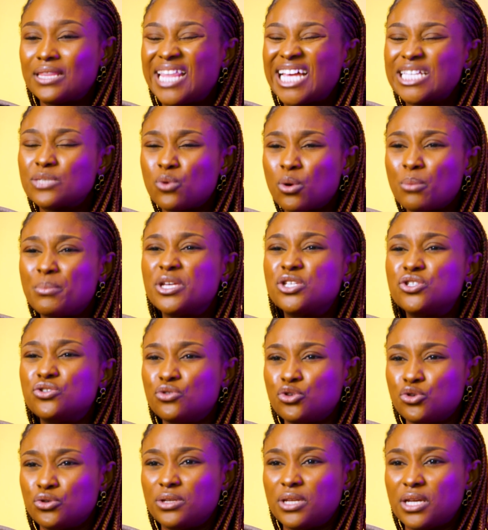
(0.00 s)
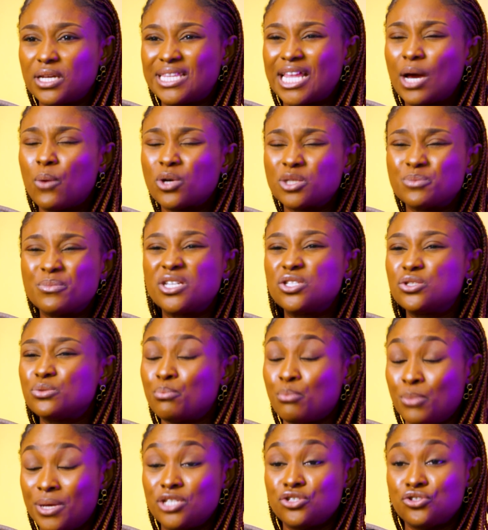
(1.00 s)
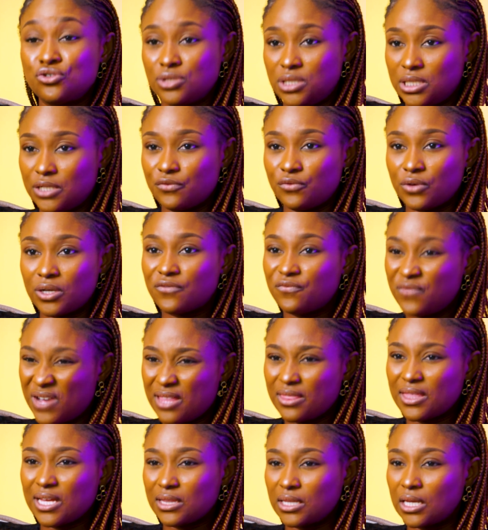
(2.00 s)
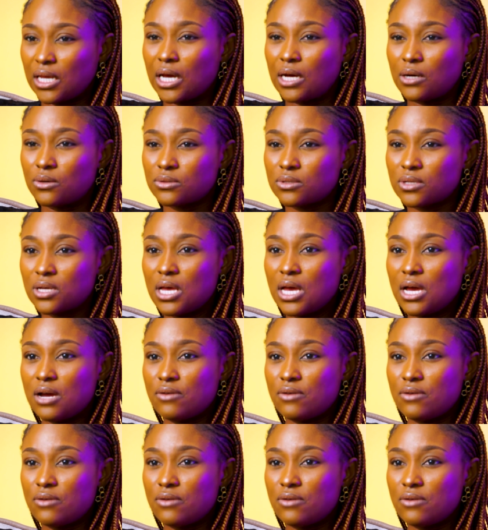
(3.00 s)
That's what makes you unique. That's what makes you different. Find that thing out,